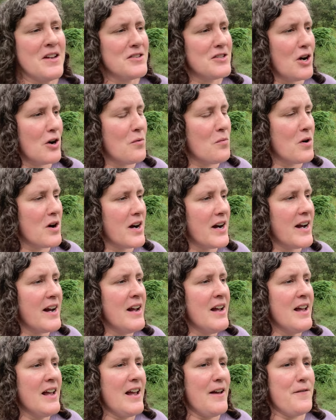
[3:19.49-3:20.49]
don't worry
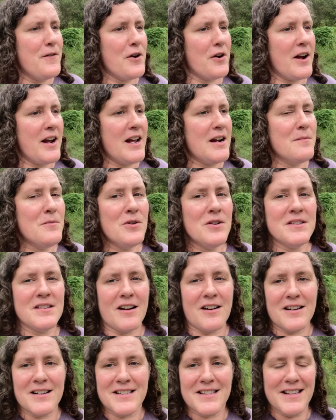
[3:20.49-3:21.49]
if your animals
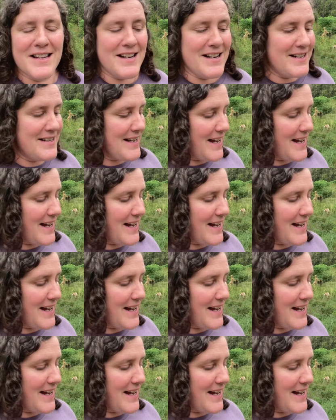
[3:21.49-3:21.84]
are sitting